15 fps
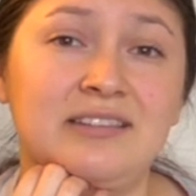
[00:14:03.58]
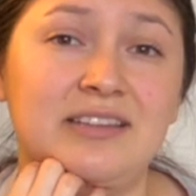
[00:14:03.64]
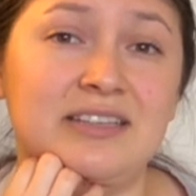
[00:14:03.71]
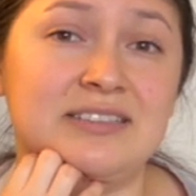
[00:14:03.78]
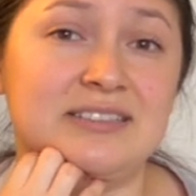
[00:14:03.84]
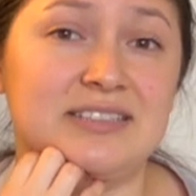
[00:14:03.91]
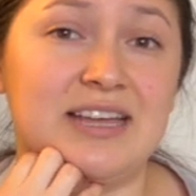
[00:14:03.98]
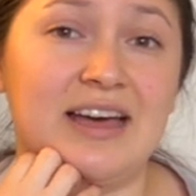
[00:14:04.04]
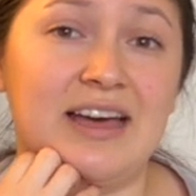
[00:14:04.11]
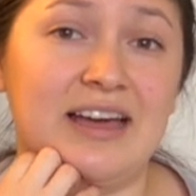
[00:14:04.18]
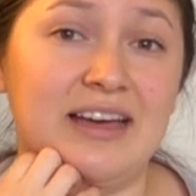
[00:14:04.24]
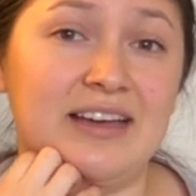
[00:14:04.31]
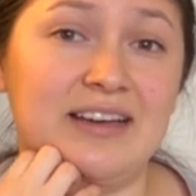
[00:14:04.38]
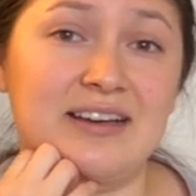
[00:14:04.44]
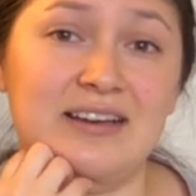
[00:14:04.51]
things
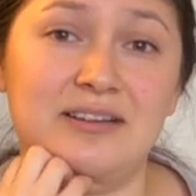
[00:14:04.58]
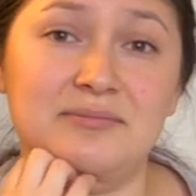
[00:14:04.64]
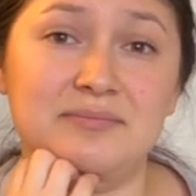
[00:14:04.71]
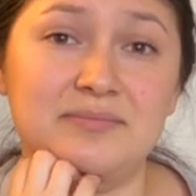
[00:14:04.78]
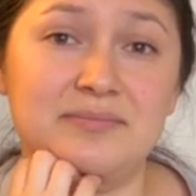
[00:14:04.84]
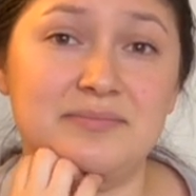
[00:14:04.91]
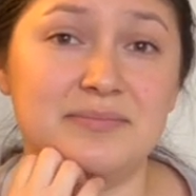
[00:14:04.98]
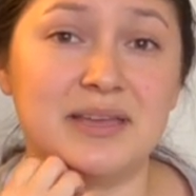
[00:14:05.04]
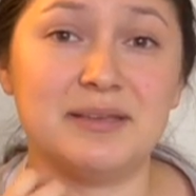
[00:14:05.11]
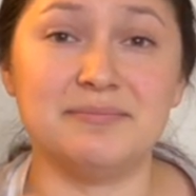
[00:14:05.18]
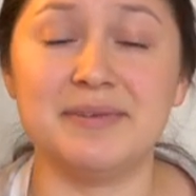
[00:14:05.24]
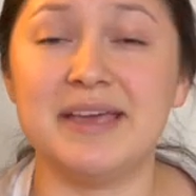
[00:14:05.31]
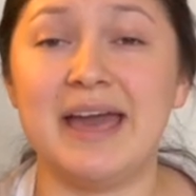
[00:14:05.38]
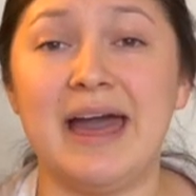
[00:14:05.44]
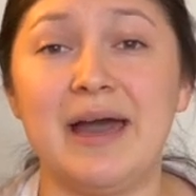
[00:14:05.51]
that make
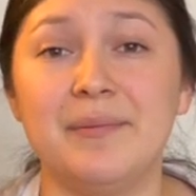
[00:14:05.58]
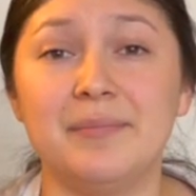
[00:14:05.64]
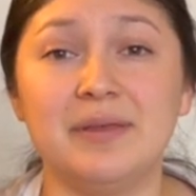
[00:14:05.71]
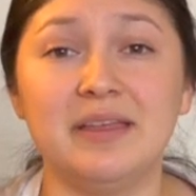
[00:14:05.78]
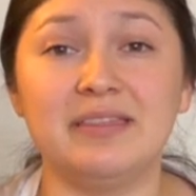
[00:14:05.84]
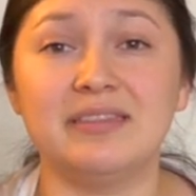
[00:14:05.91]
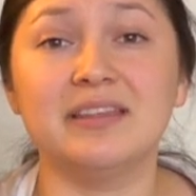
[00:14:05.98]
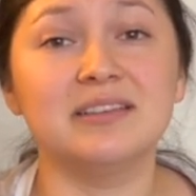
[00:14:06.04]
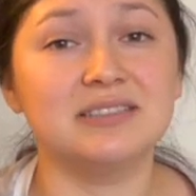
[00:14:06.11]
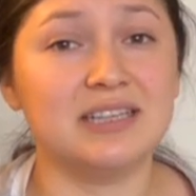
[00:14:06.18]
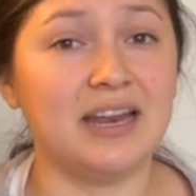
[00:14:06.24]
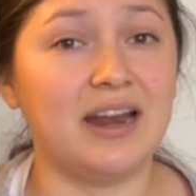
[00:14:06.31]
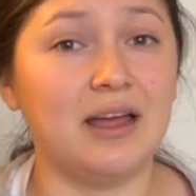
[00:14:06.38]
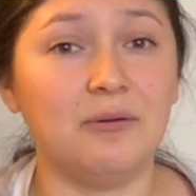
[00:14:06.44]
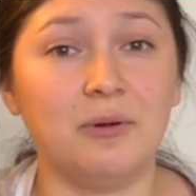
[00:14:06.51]
me happy, and things
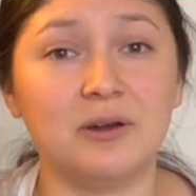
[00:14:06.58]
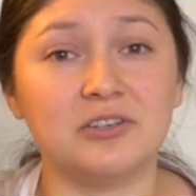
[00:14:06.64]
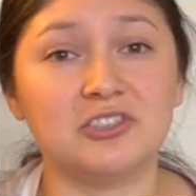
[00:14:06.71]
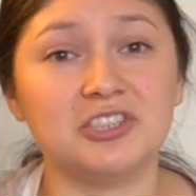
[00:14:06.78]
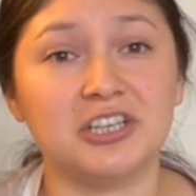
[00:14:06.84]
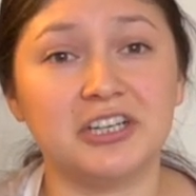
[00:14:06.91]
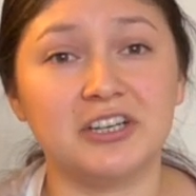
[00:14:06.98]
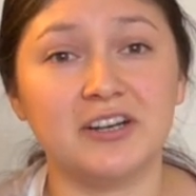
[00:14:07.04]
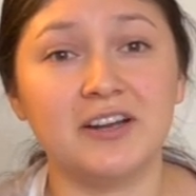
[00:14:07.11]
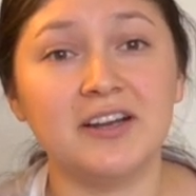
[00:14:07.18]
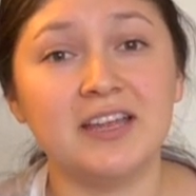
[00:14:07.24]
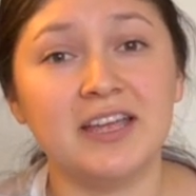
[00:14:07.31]
that I want to share.